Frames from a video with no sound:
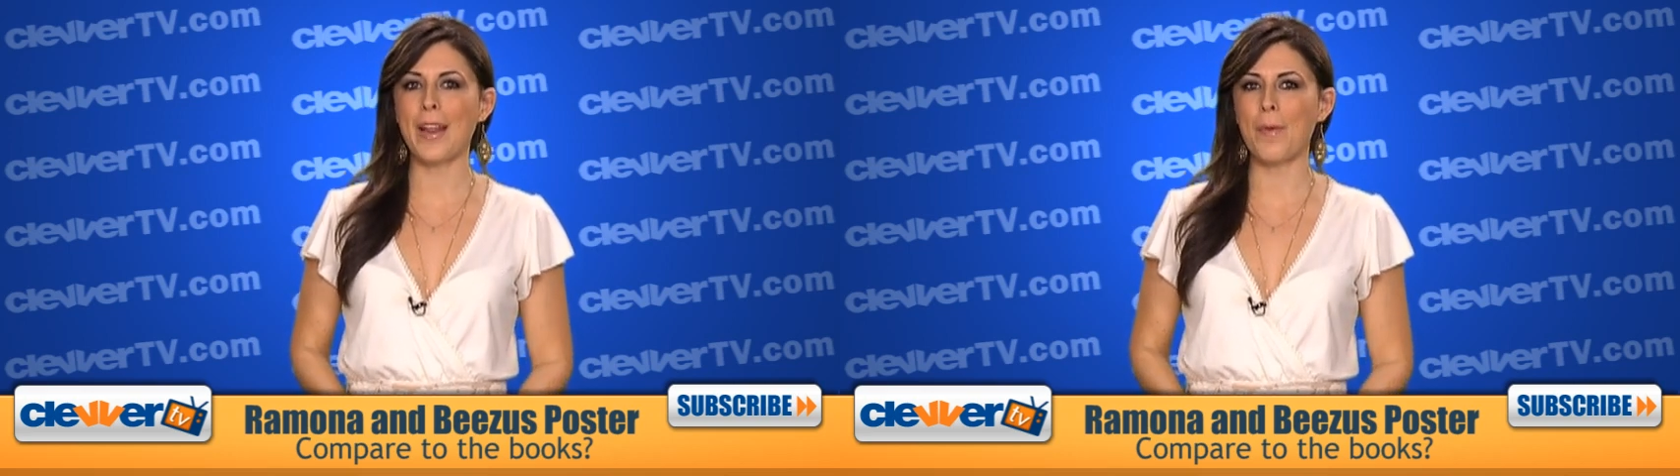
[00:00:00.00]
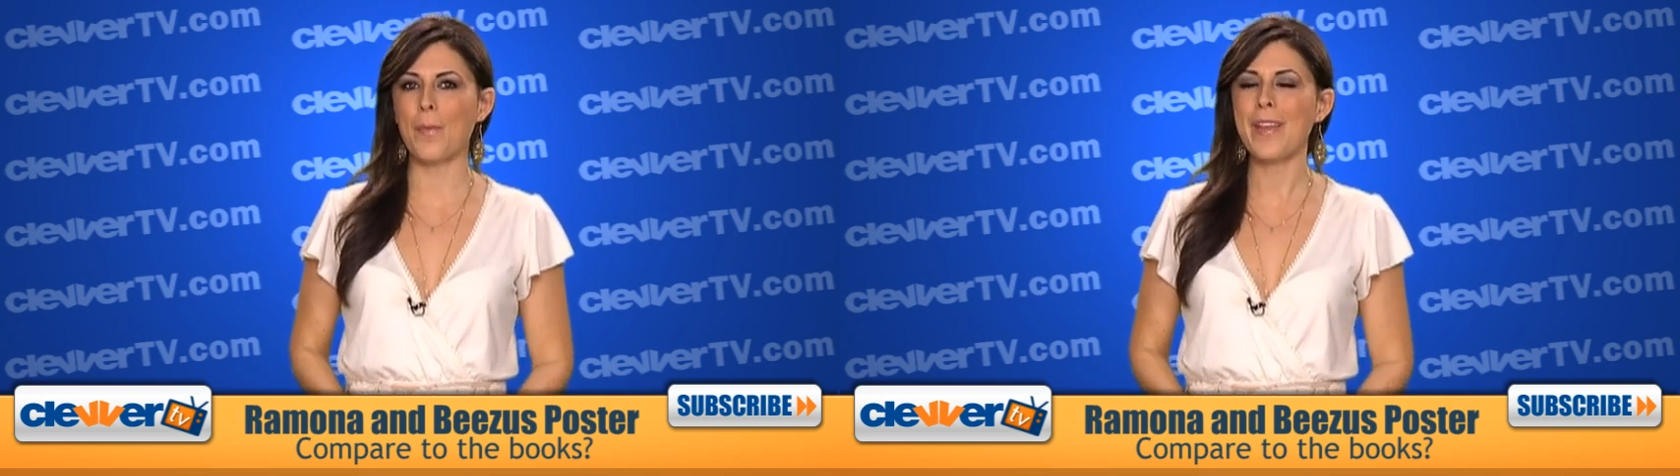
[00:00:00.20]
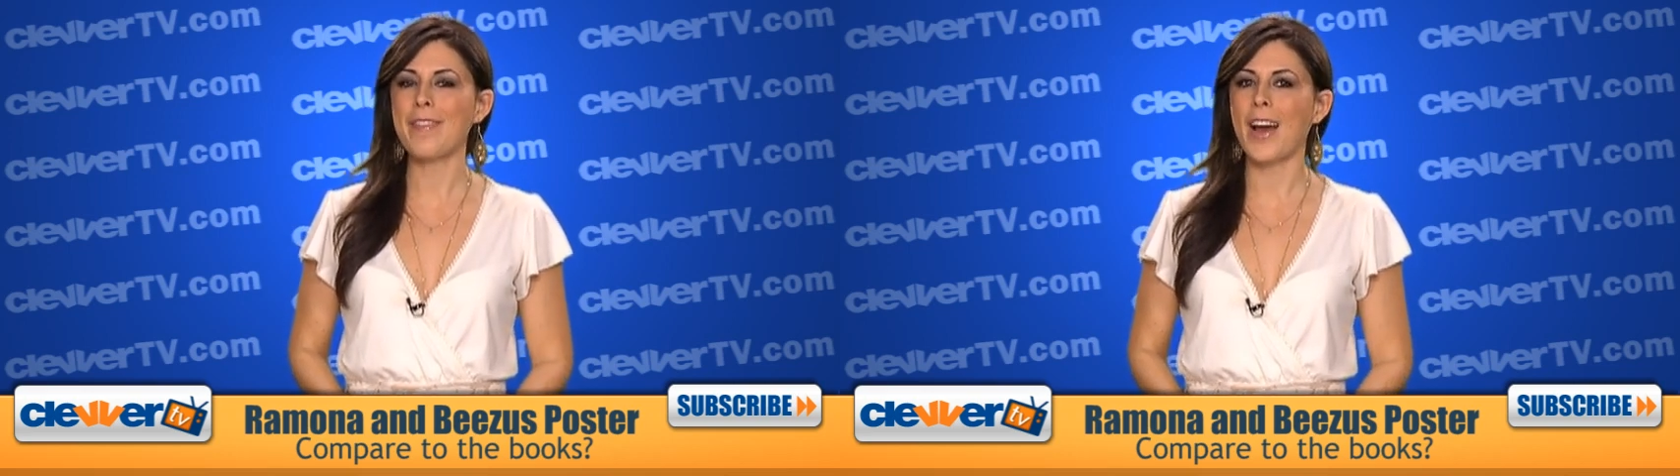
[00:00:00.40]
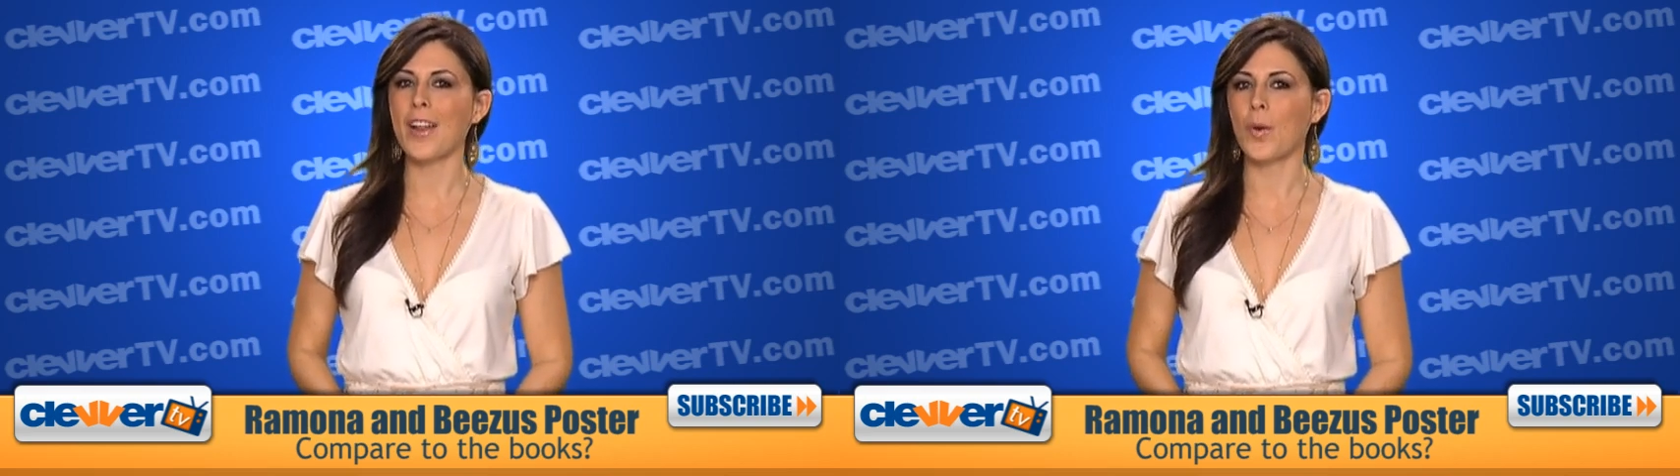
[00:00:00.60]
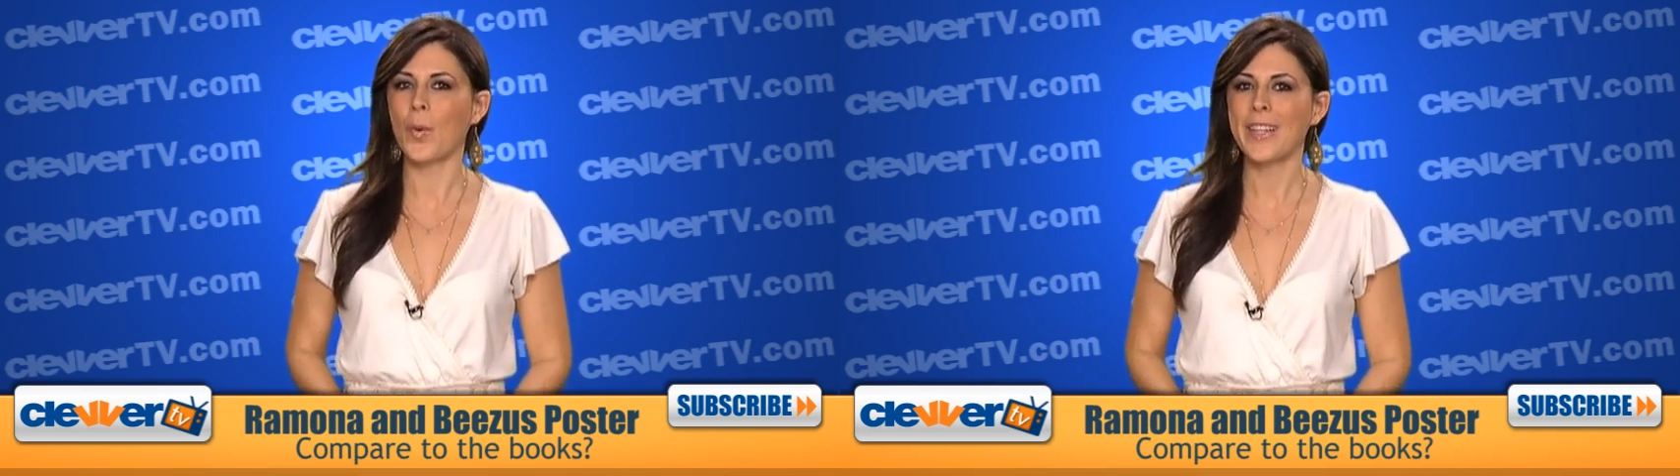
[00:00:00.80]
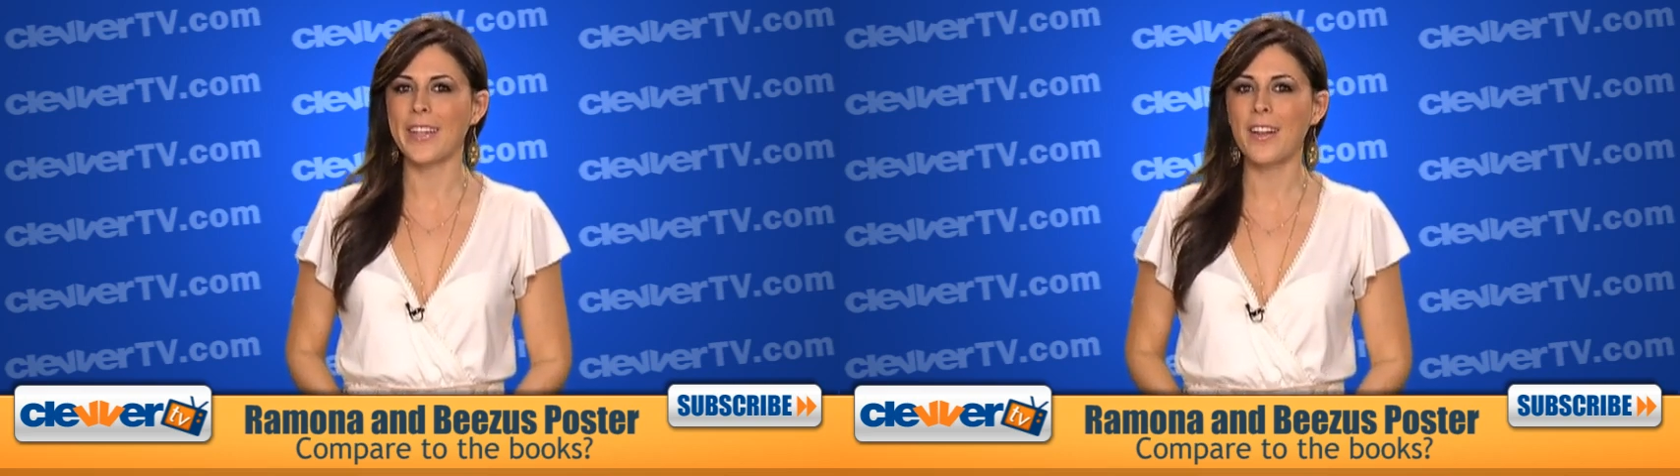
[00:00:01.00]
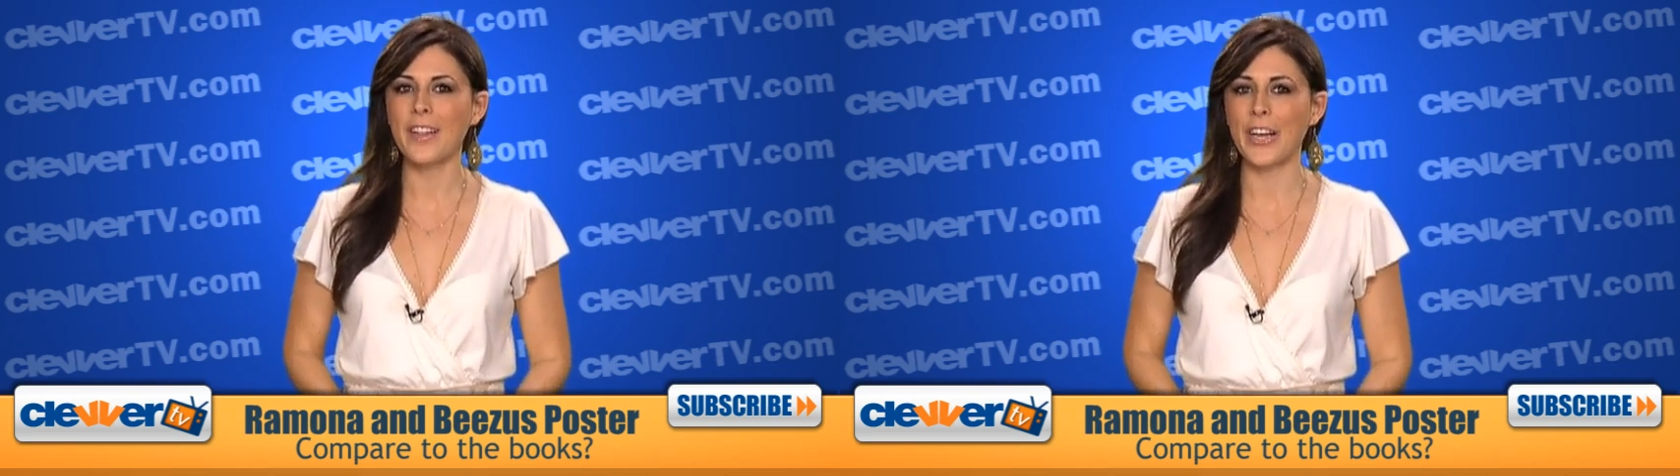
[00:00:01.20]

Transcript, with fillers: and we've got a quick little